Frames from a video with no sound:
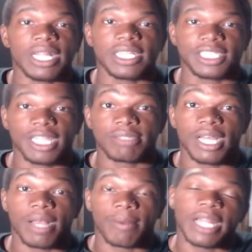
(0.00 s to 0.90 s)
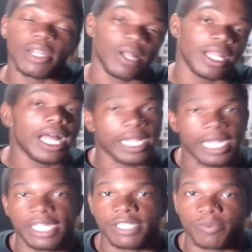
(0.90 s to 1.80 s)
the same time, I know a lot of
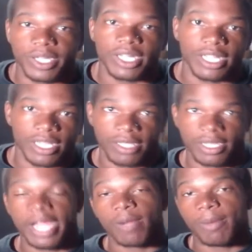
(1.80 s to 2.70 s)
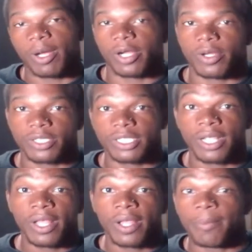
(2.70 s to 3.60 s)
guys wear uh, care about girls.
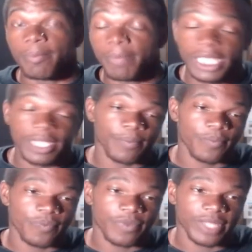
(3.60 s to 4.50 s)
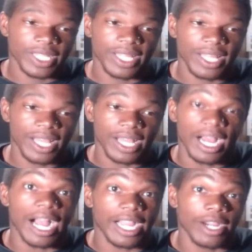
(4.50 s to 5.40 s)
Me,
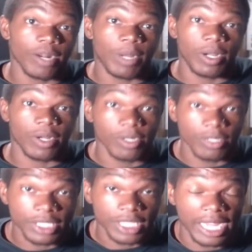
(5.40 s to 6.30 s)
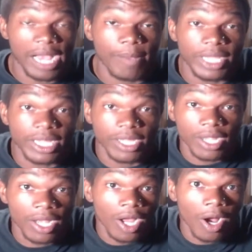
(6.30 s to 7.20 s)
I cared about girls, and I mean
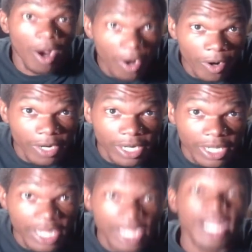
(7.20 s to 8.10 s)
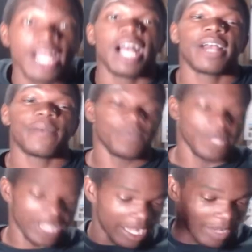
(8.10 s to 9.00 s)
hard.
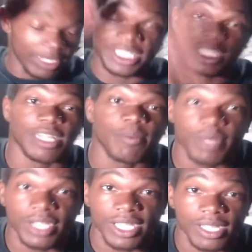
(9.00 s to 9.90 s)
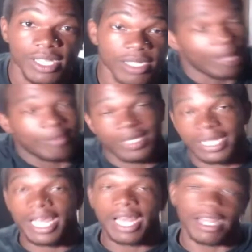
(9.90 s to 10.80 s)
I'd be simping, not my
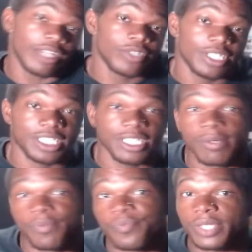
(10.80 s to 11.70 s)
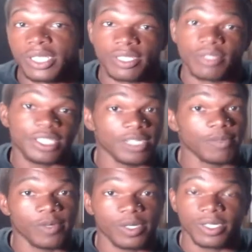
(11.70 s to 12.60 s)
cat. I used to simp. used to simp
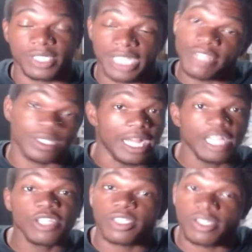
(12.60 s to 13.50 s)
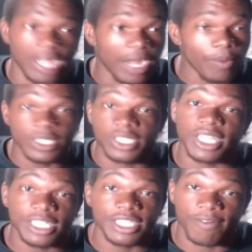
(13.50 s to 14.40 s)
for girls. I used I I would
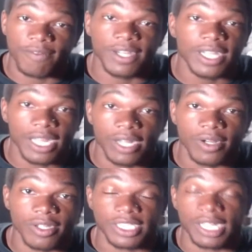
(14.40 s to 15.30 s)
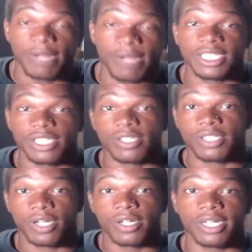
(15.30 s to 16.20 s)
chase the fuck out of girls. I would chase girls
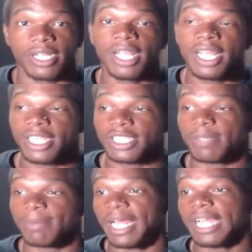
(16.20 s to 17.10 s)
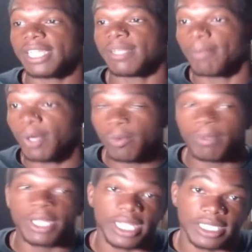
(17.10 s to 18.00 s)
hard and shit. But at the
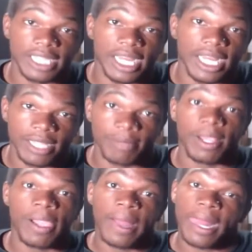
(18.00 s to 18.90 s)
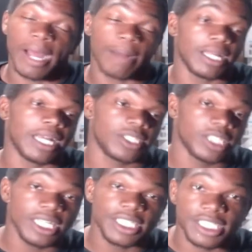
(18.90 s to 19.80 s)
moment in time, I'm not
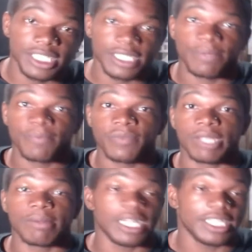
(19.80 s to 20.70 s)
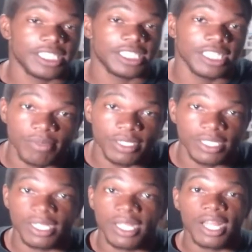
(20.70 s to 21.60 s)
chasing. I'm not
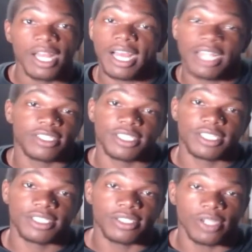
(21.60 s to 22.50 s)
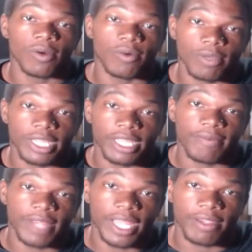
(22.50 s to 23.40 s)
simping. I just don't give
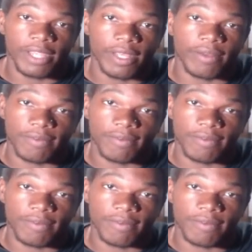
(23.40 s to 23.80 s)
a f.